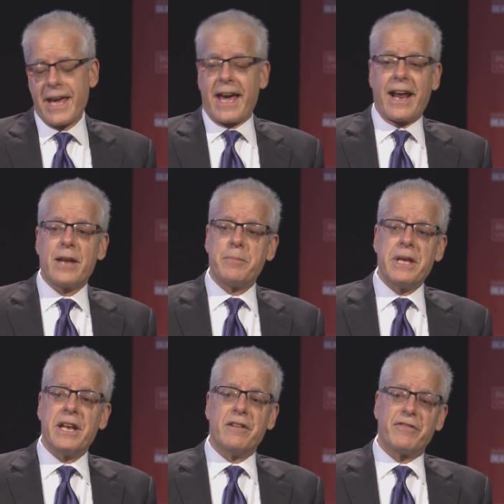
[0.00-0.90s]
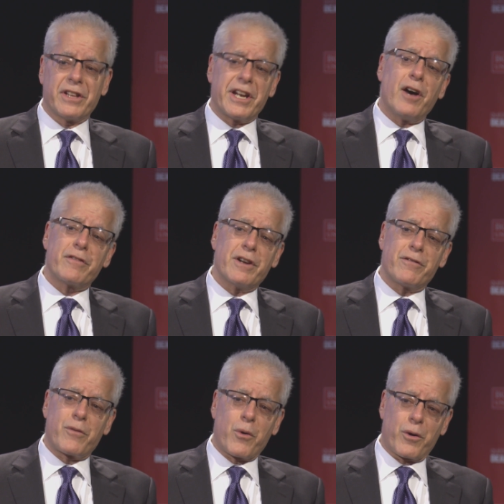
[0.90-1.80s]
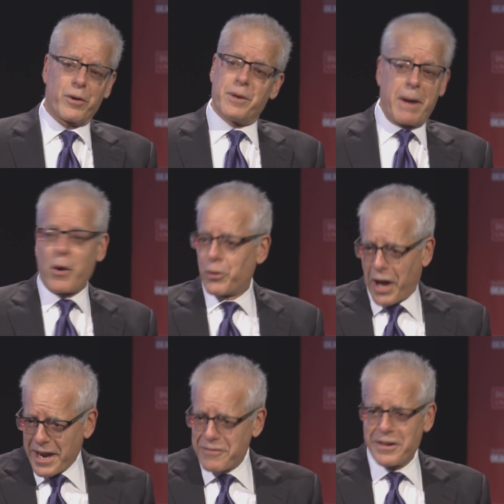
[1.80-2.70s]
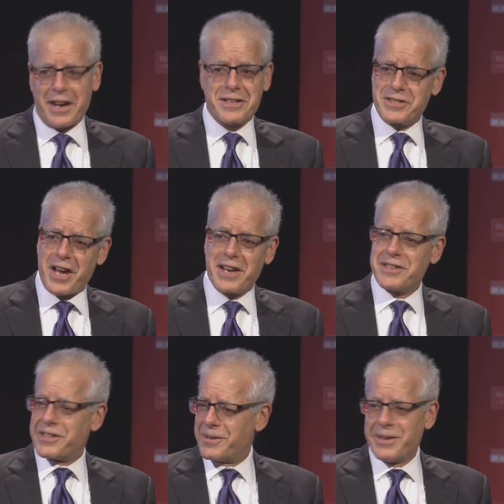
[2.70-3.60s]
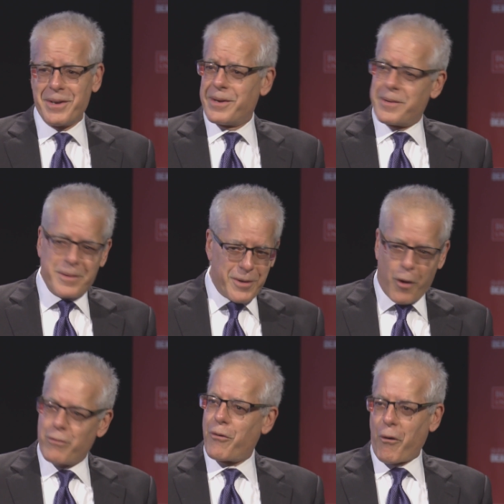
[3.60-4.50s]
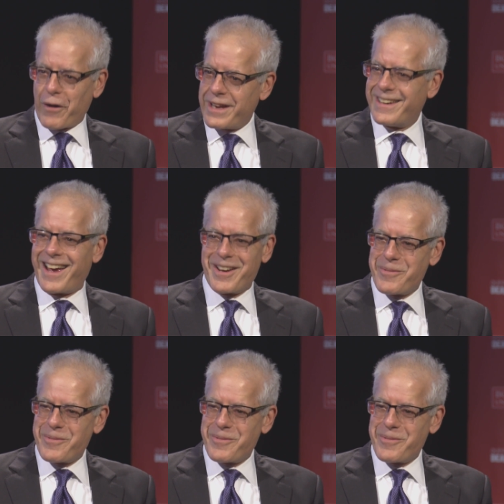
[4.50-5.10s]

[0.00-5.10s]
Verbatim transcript: And I had been in Philadelphia for my whole life, and I decided to go for it. And I